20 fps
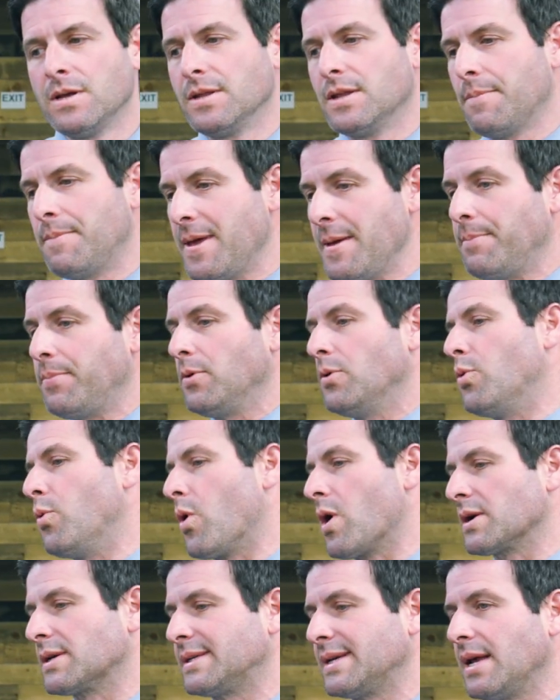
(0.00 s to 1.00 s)
The people
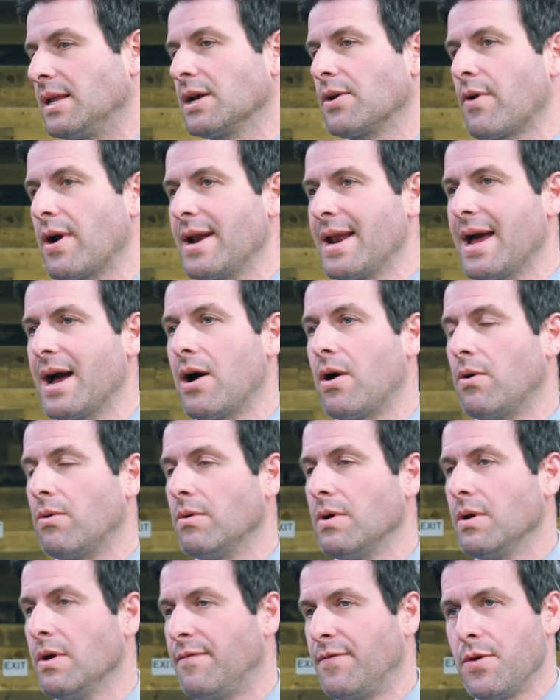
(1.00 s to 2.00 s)
who are selling right
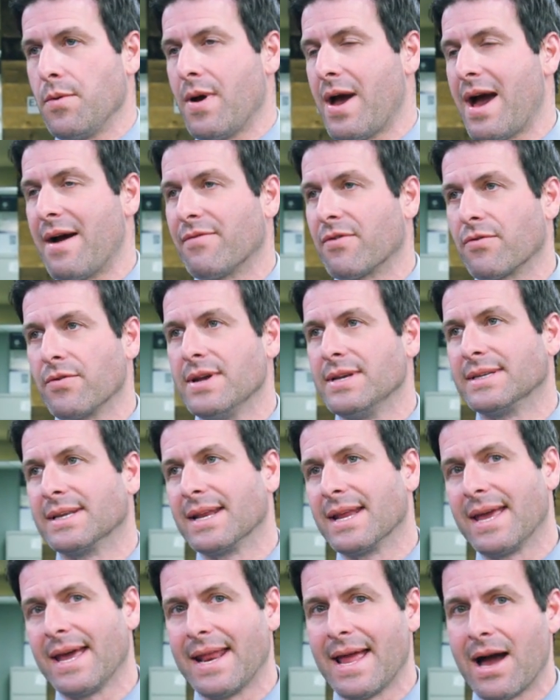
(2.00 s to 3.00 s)
now, if you have a
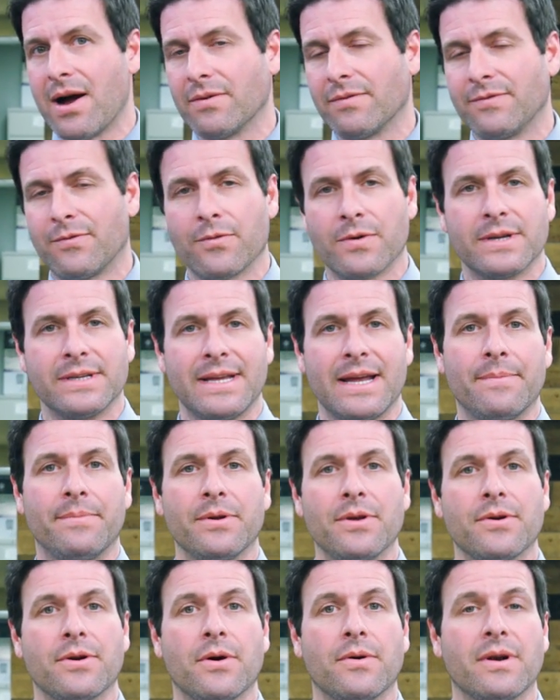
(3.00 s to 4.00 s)
reason to get out, for
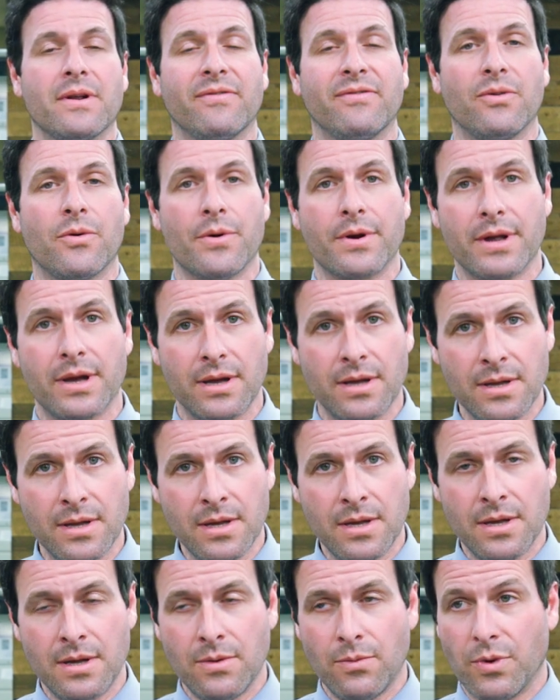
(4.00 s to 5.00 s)
example, you're going to Florida,
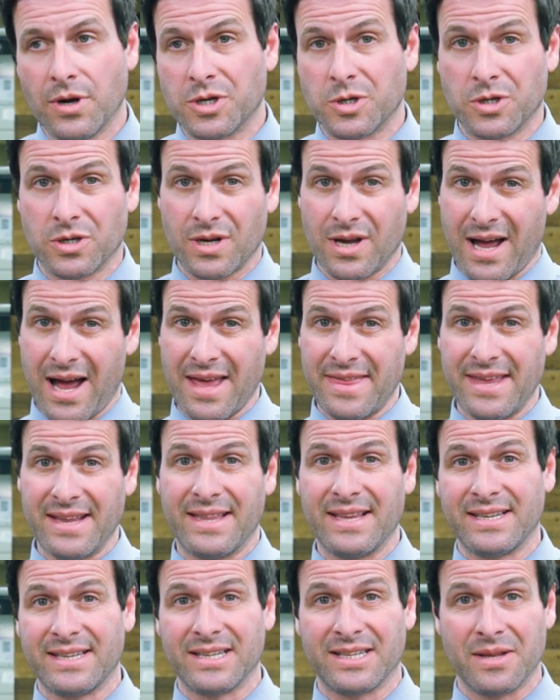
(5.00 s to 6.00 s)
which I
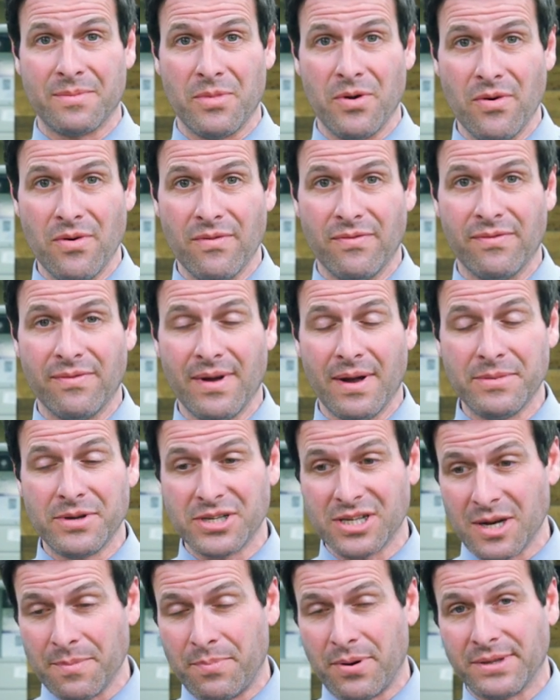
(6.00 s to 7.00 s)
think this is the move. I'm
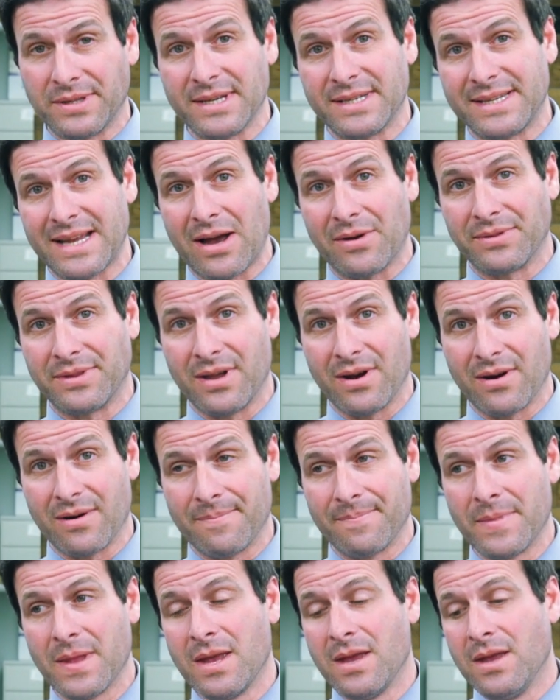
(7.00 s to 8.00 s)
just going to put this out there.
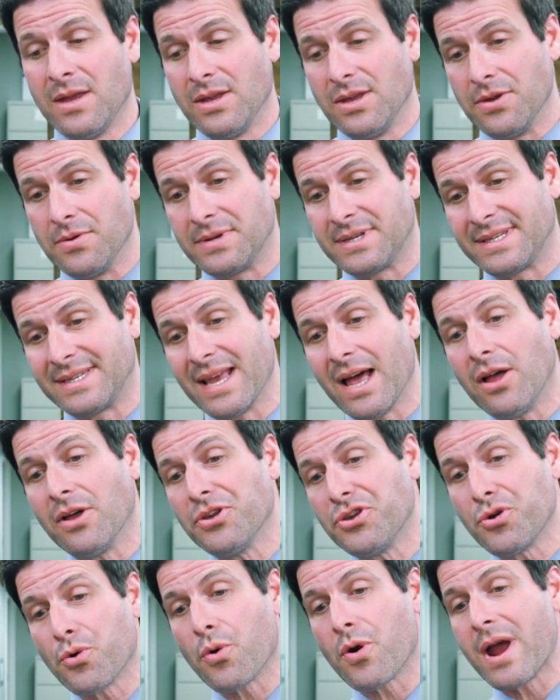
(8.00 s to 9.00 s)
You sell
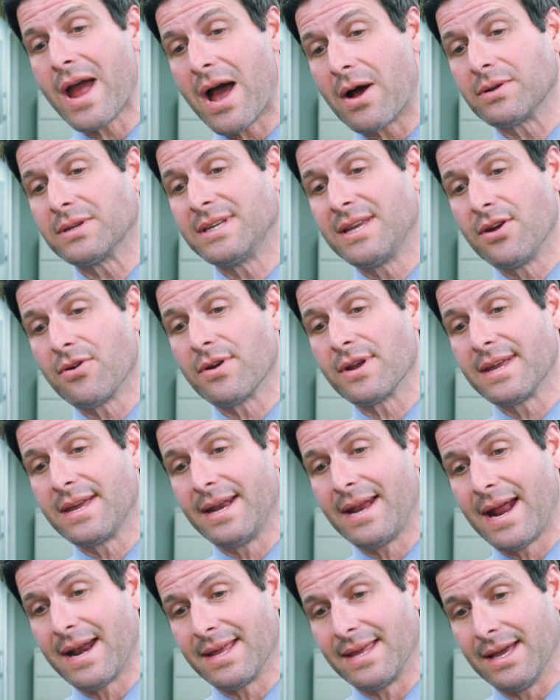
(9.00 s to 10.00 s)
your house here in
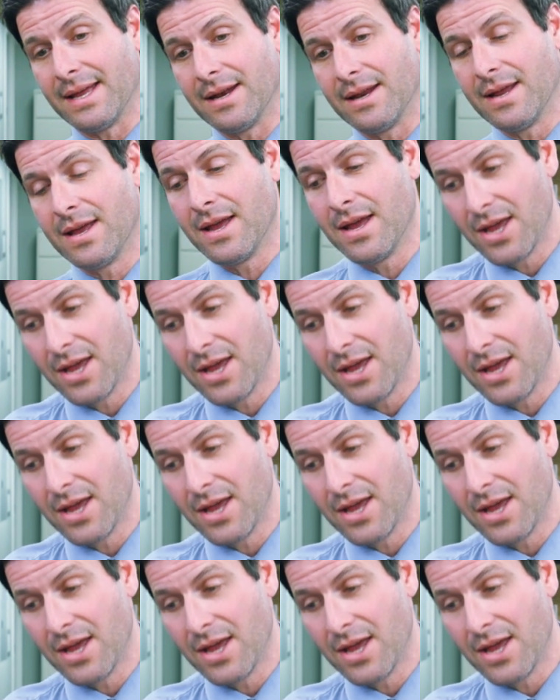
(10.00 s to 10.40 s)
Connecticut.